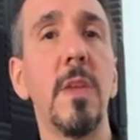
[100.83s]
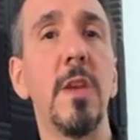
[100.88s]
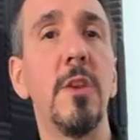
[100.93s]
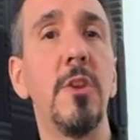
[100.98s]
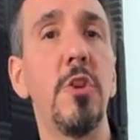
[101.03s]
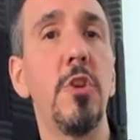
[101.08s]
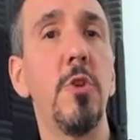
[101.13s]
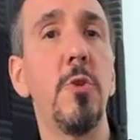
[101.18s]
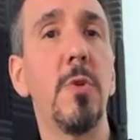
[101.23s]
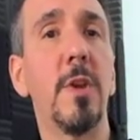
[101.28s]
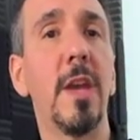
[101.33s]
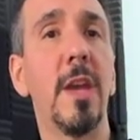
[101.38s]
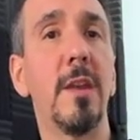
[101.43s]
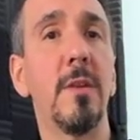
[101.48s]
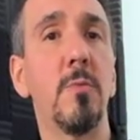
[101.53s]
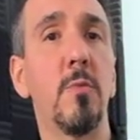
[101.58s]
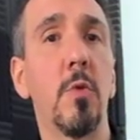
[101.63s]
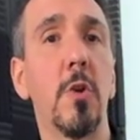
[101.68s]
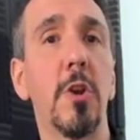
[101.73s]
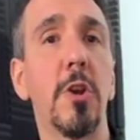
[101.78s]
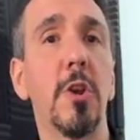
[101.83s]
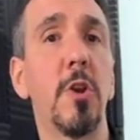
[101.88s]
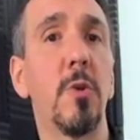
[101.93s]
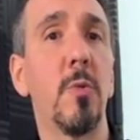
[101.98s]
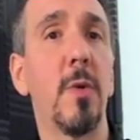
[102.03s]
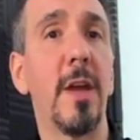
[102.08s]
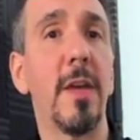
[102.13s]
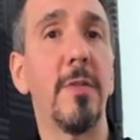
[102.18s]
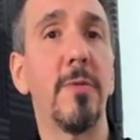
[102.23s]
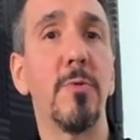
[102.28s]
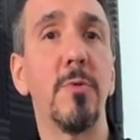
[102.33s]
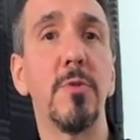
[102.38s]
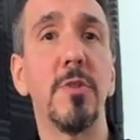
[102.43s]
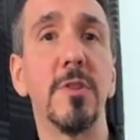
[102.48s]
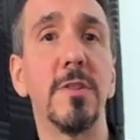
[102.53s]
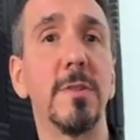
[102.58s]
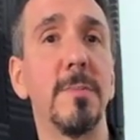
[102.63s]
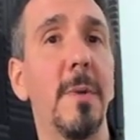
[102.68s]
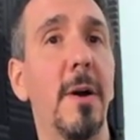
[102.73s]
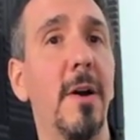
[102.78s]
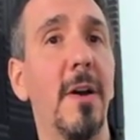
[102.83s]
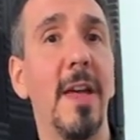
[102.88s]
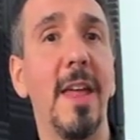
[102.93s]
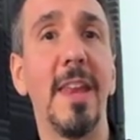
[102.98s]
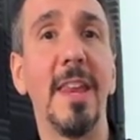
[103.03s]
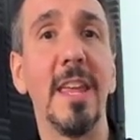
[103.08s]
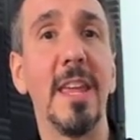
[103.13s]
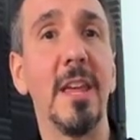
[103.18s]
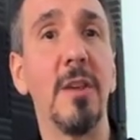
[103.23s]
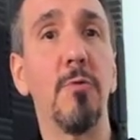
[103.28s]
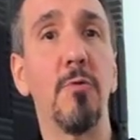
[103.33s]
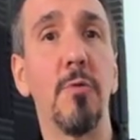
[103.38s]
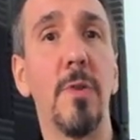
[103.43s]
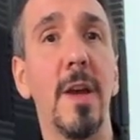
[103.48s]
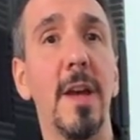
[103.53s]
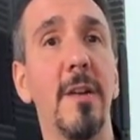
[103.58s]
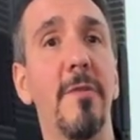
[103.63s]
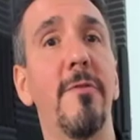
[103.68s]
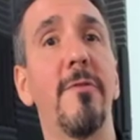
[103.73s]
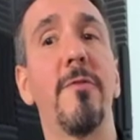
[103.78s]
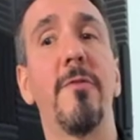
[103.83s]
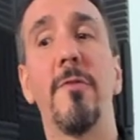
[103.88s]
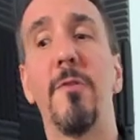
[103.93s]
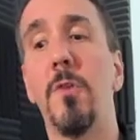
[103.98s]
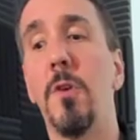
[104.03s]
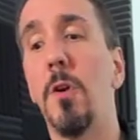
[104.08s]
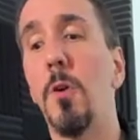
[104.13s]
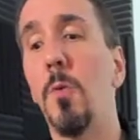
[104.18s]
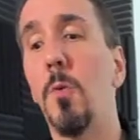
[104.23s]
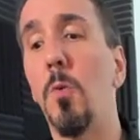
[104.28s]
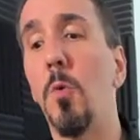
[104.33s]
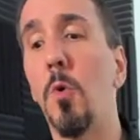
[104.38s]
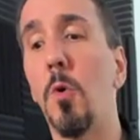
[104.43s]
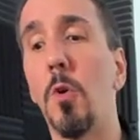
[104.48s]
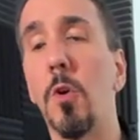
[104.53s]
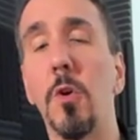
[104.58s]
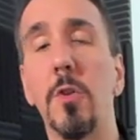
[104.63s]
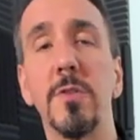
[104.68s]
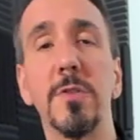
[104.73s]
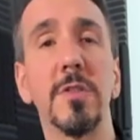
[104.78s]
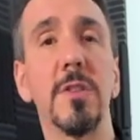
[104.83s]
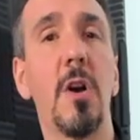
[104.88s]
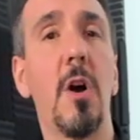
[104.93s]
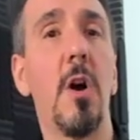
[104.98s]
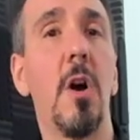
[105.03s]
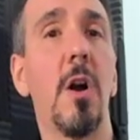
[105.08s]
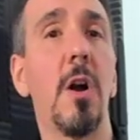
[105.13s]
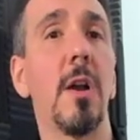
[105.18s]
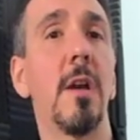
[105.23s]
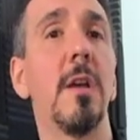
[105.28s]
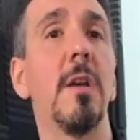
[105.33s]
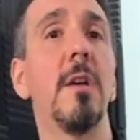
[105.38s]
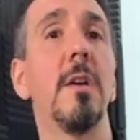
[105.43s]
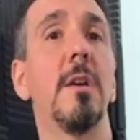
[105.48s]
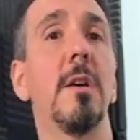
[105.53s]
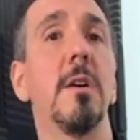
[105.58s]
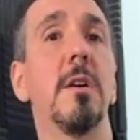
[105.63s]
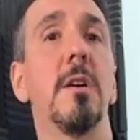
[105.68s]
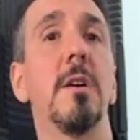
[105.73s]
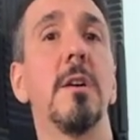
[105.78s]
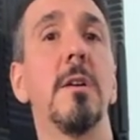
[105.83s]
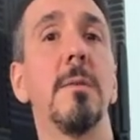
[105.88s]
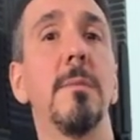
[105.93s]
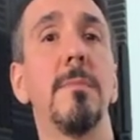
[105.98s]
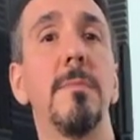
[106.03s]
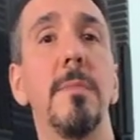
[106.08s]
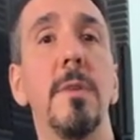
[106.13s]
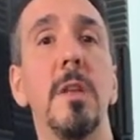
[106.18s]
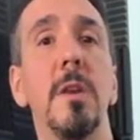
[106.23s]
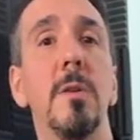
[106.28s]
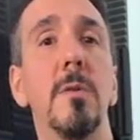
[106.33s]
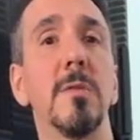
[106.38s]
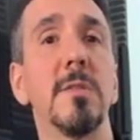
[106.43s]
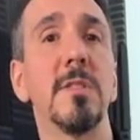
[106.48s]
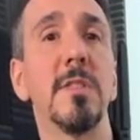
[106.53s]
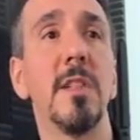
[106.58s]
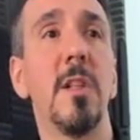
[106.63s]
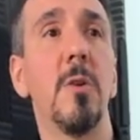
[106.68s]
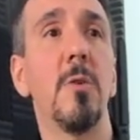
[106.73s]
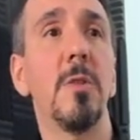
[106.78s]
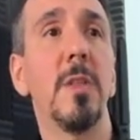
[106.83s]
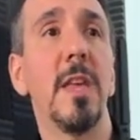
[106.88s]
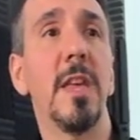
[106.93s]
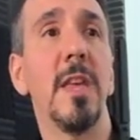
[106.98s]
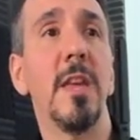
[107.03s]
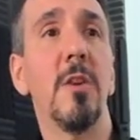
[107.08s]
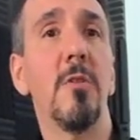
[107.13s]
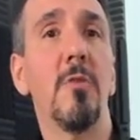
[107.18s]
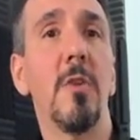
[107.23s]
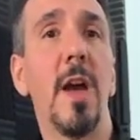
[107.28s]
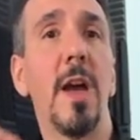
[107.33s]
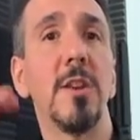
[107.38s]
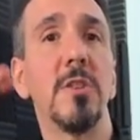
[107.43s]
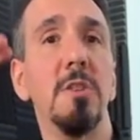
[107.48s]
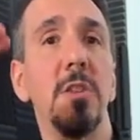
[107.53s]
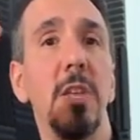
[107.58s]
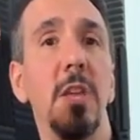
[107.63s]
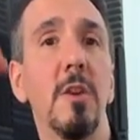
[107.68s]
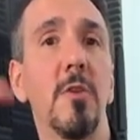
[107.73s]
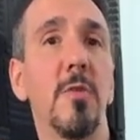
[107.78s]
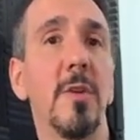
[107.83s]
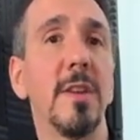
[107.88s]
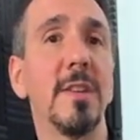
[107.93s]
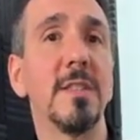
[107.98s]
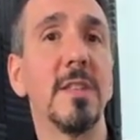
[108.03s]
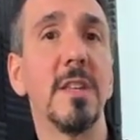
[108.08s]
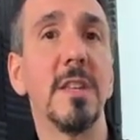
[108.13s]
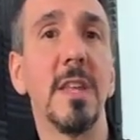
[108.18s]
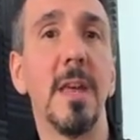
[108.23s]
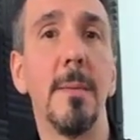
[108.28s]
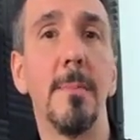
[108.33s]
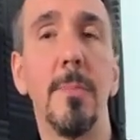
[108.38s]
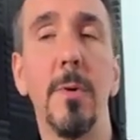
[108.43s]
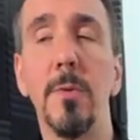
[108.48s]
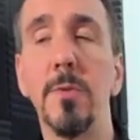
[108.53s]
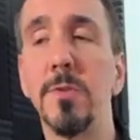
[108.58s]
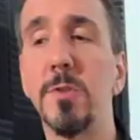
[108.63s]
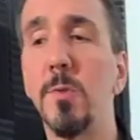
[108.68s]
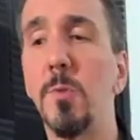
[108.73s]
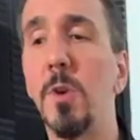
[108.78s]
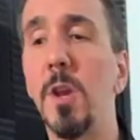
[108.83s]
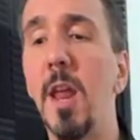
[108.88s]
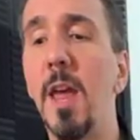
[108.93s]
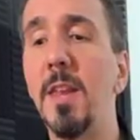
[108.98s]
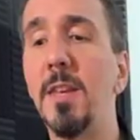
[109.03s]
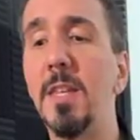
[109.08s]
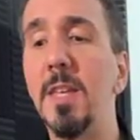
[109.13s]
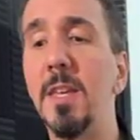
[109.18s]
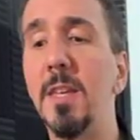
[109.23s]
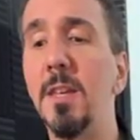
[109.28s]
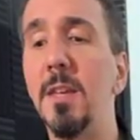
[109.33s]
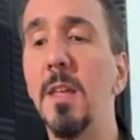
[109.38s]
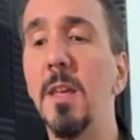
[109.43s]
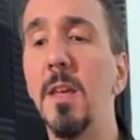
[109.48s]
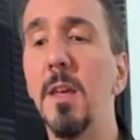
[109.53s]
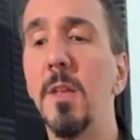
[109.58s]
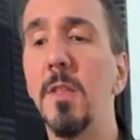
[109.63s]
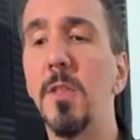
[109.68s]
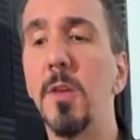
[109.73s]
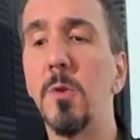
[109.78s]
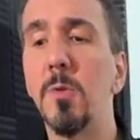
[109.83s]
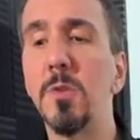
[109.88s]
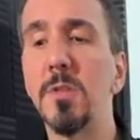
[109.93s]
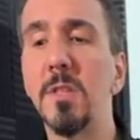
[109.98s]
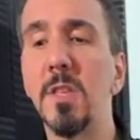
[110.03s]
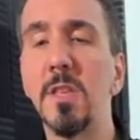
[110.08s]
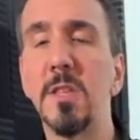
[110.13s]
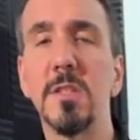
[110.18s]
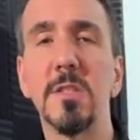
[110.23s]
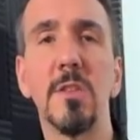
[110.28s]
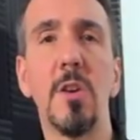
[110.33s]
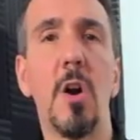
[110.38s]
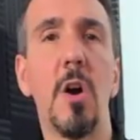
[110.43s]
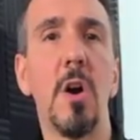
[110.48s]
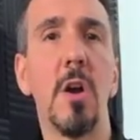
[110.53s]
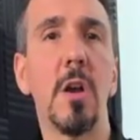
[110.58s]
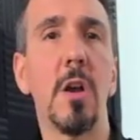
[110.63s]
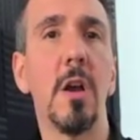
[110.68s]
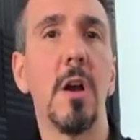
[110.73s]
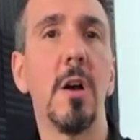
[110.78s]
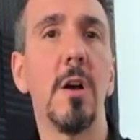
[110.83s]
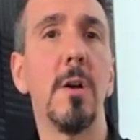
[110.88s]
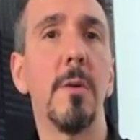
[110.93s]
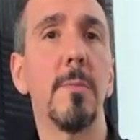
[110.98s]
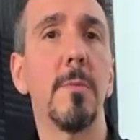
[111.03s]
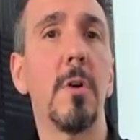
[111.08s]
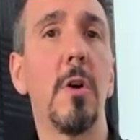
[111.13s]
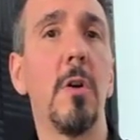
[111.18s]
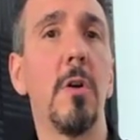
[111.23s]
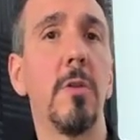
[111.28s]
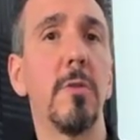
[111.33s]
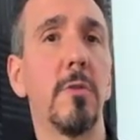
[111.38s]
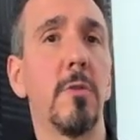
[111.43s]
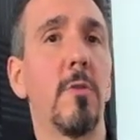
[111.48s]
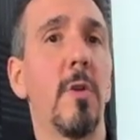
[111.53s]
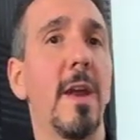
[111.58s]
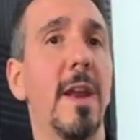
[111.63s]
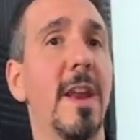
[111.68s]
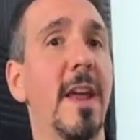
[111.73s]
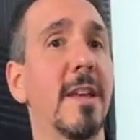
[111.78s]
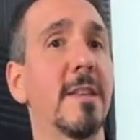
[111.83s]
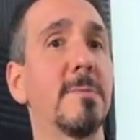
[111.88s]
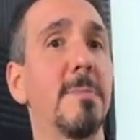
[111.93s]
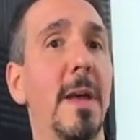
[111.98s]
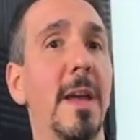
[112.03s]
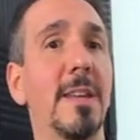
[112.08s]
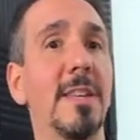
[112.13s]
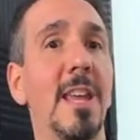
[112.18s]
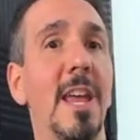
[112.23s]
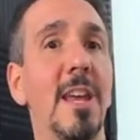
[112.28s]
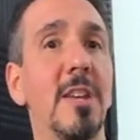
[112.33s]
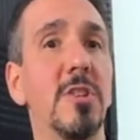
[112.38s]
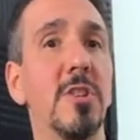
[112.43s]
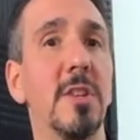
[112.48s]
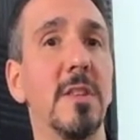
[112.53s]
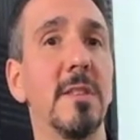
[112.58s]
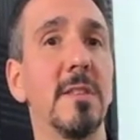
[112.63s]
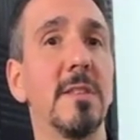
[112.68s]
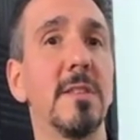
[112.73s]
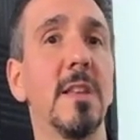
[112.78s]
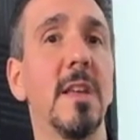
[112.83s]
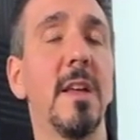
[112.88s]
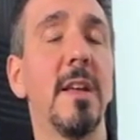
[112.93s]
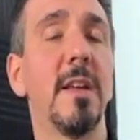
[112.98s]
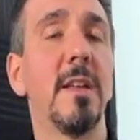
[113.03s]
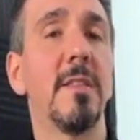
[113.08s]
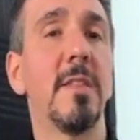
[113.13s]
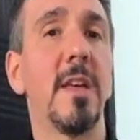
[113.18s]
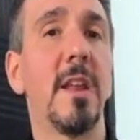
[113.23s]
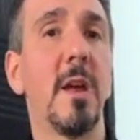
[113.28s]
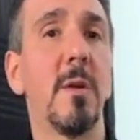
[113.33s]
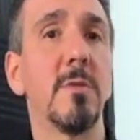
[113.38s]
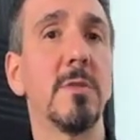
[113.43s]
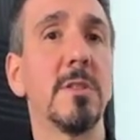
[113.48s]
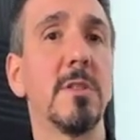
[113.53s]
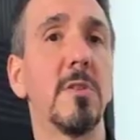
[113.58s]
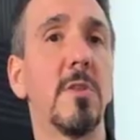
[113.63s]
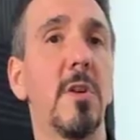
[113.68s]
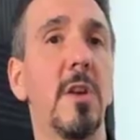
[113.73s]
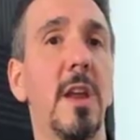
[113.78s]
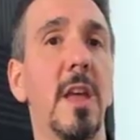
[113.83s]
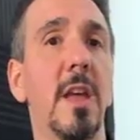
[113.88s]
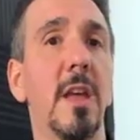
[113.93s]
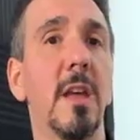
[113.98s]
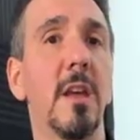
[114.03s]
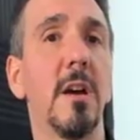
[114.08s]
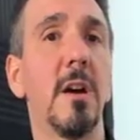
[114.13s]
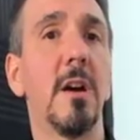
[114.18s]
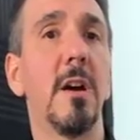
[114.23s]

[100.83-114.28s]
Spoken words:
you can work your way through just about any riff or song, slowly, gradually increase the tempo. So what I did, there was this song called Great Expectations that I was learning